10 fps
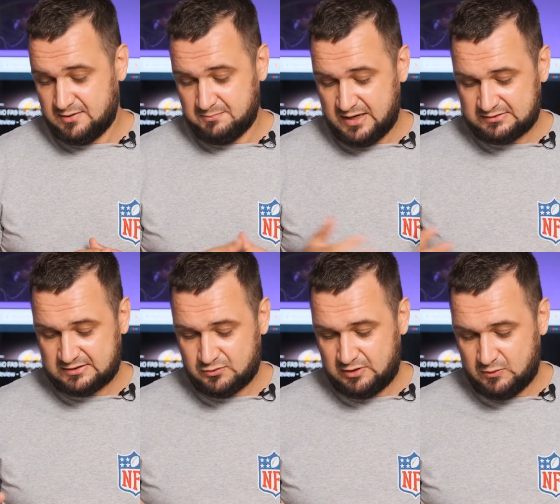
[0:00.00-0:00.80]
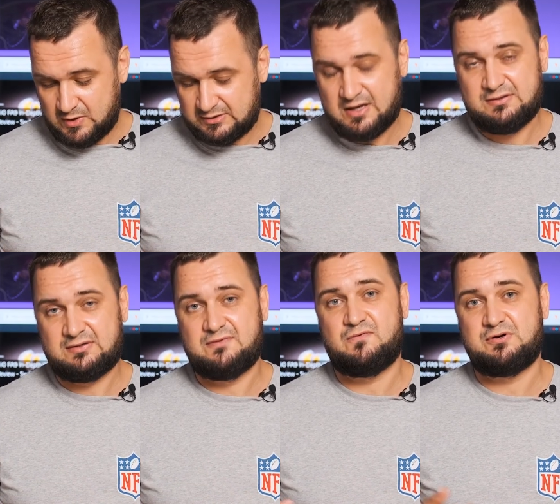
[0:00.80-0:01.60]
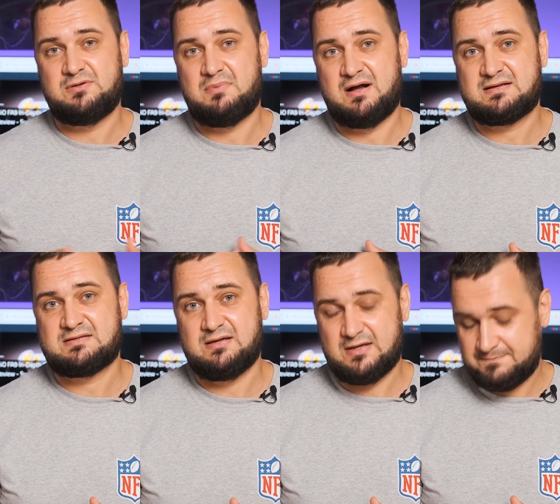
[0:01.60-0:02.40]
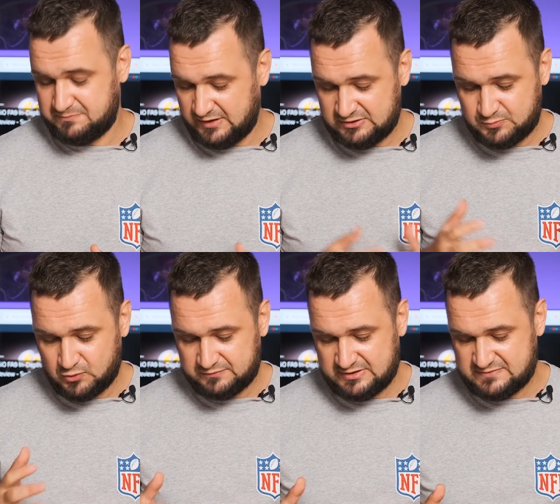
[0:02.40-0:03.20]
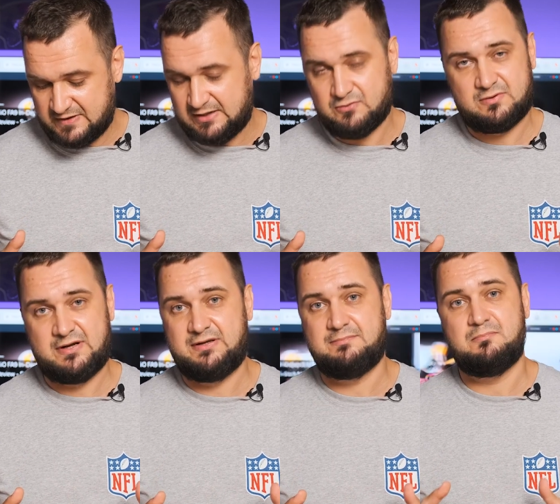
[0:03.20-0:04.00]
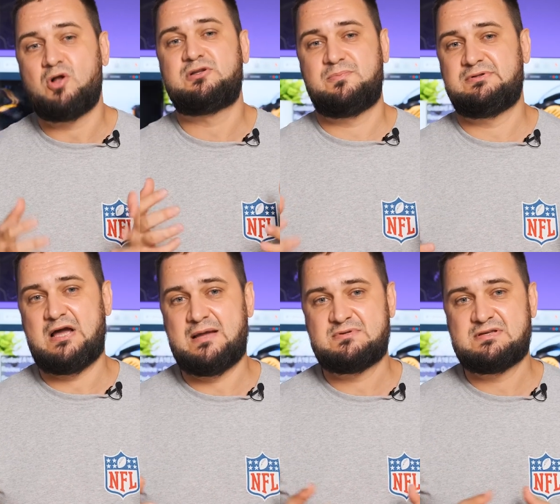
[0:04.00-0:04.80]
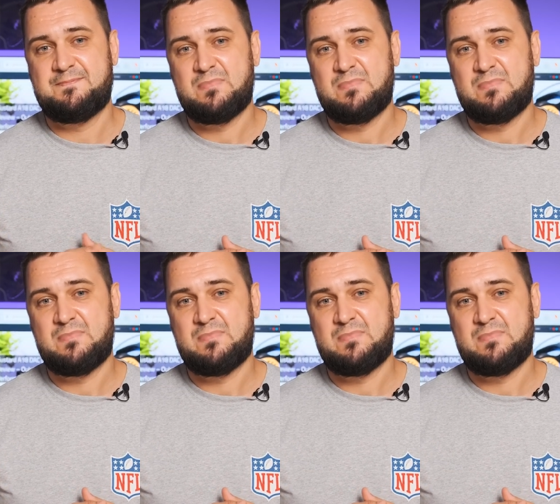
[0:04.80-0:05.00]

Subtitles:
but at only 140 bucks, it proved its value already multiple times.